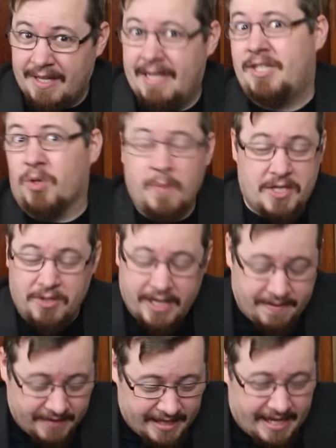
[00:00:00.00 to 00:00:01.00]
It's almost
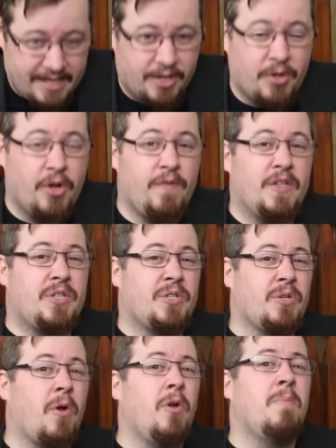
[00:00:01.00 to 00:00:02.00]
not even there. The curve is
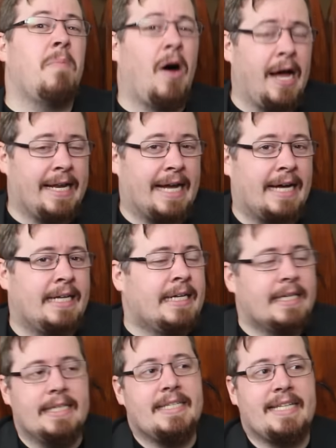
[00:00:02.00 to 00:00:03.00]
so minor,
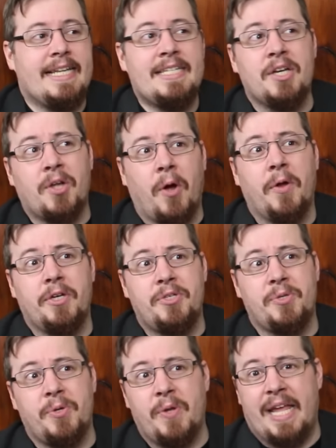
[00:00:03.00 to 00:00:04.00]
this isn't going
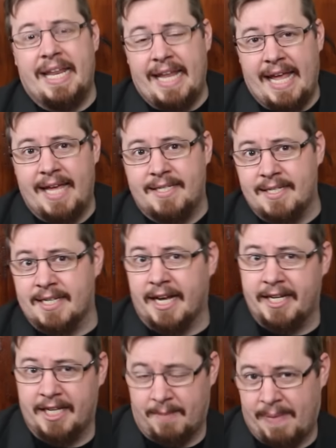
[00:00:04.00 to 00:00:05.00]
to enhance its
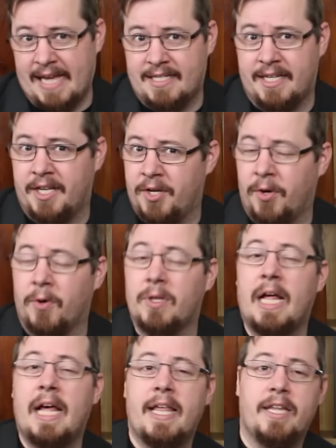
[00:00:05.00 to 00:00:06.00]
cutting capacity at
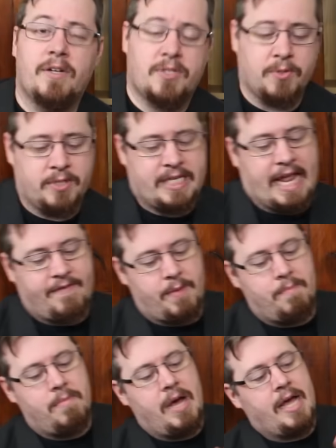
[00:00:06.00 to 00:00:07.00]
all. There are swords that have a
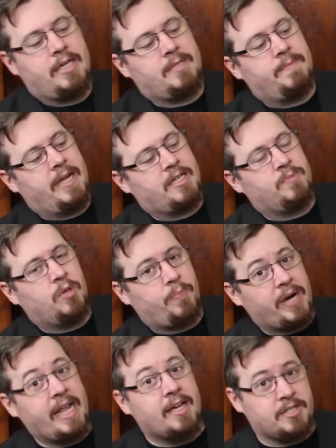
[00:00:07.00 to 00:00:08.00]
much, much more
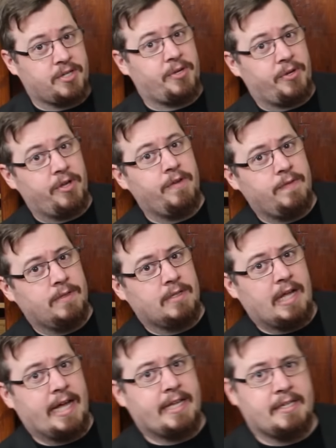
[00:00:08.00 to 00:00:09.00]
pronounced curve,
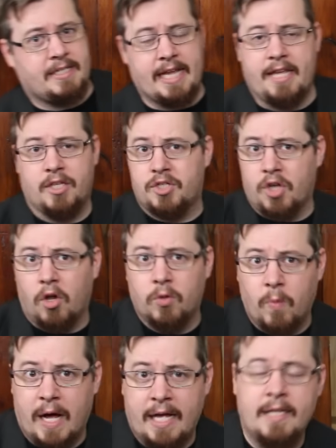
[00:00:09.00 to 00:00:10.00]
like, say, the
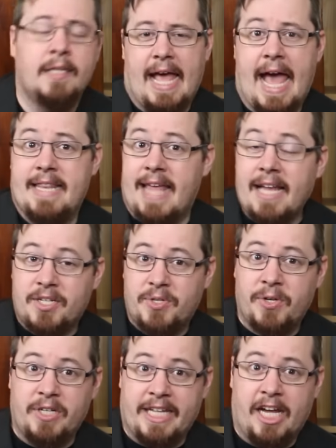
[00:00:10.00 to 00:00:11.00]
Towa, and that
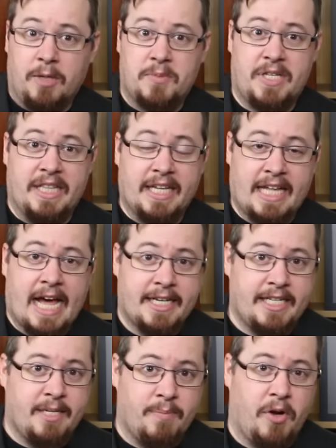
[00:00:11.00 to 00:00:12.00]
certainly helps in the
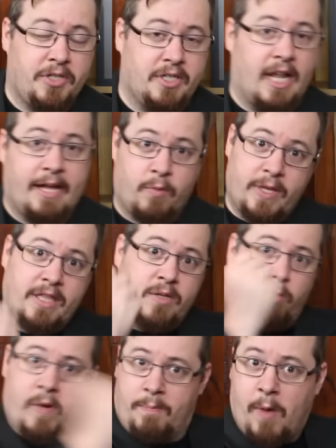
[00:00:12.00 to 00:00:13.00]
cutting motion. Like,
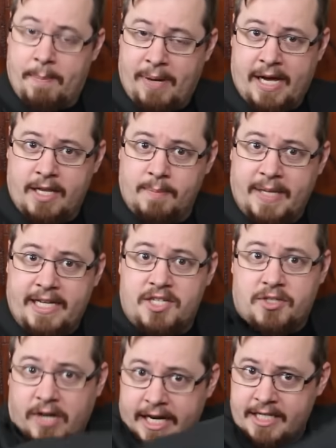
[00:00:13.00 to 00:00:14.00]
when one part of the blade
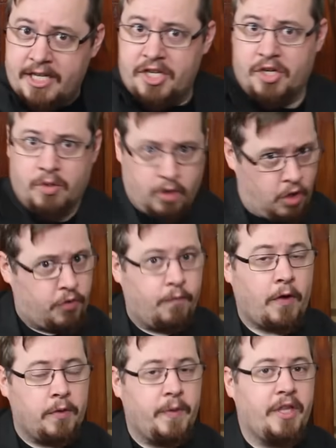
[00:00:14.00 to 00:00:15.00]
strikes and you're
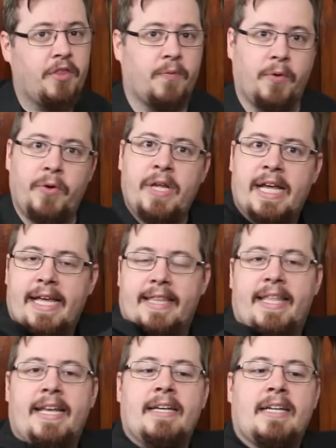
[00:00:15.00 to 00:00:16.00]
following through,
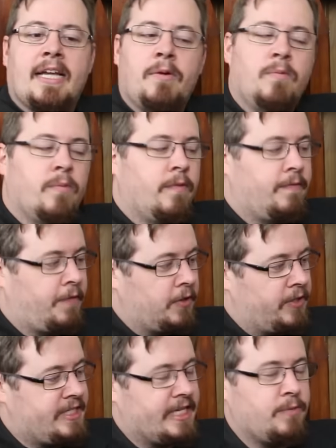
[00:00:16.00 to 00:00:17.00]
it then
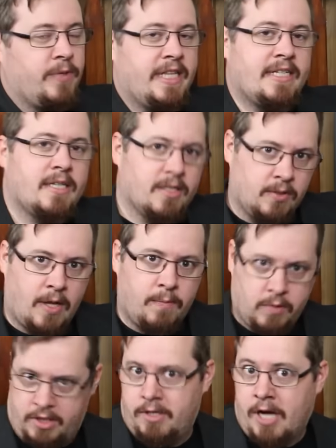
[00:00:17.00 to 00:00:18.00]
follows in with this
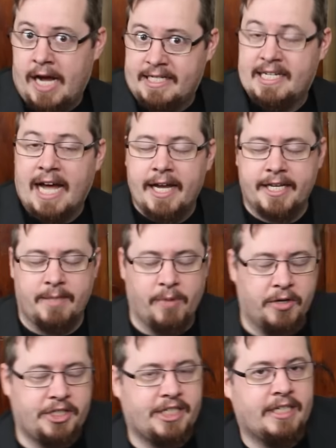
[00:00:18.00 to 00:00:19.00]
nice cutting
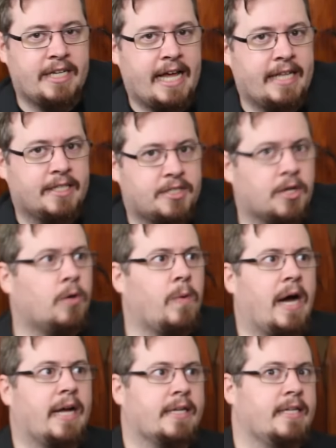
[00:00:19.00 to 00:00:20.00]
motion, and the
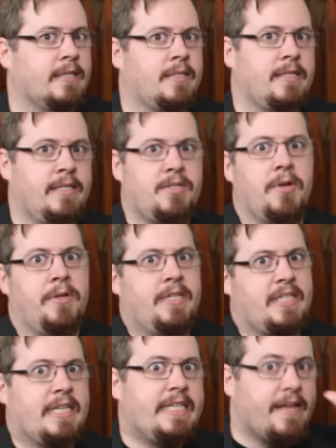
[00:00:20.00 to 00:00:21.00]
Towa is known
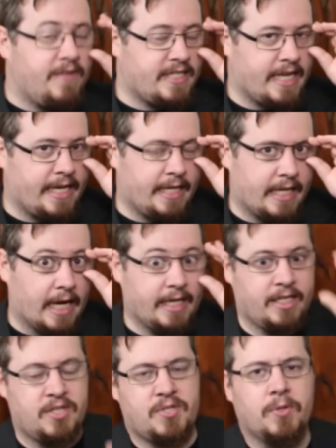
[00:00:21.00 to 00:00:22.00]
as a devastating
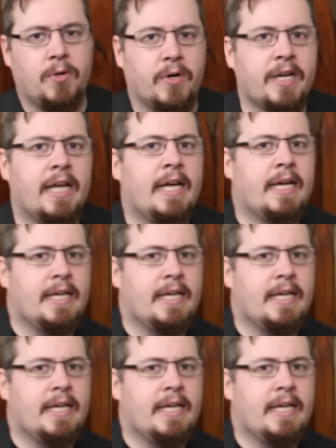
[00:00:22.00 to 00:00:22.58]
cutting sword.